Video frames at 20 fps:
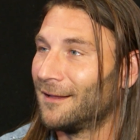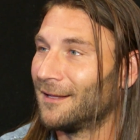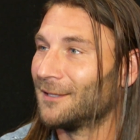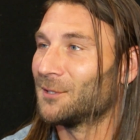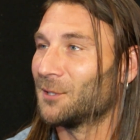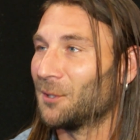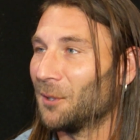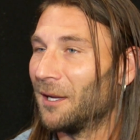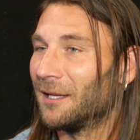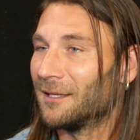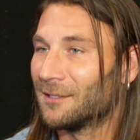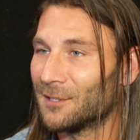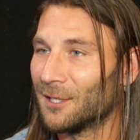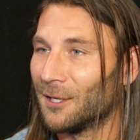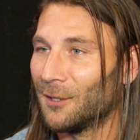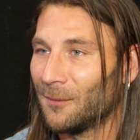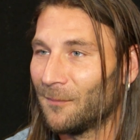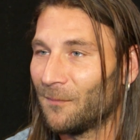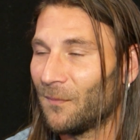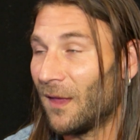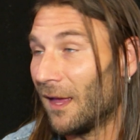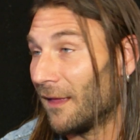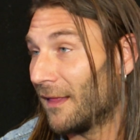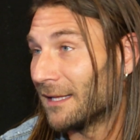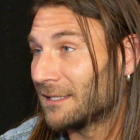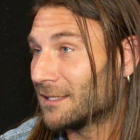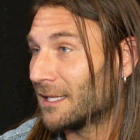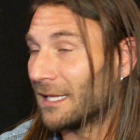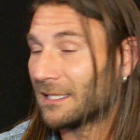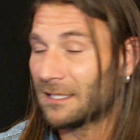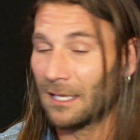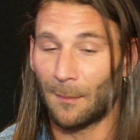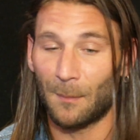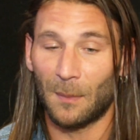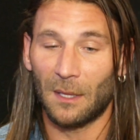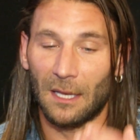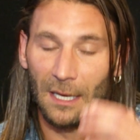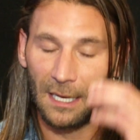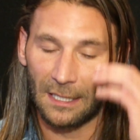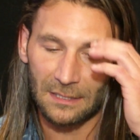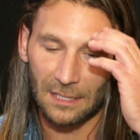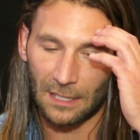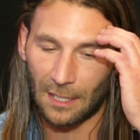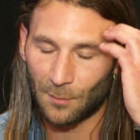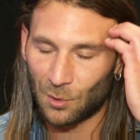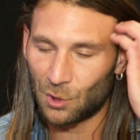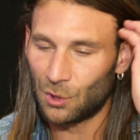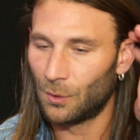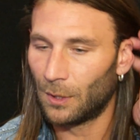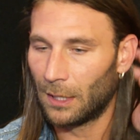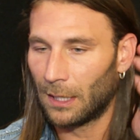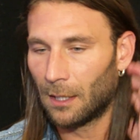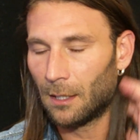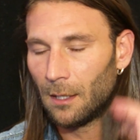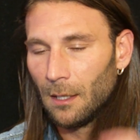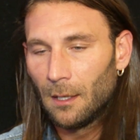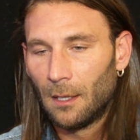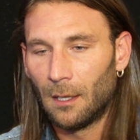It's great. So yeah, that's that's that'll be the next thing I'm shooting.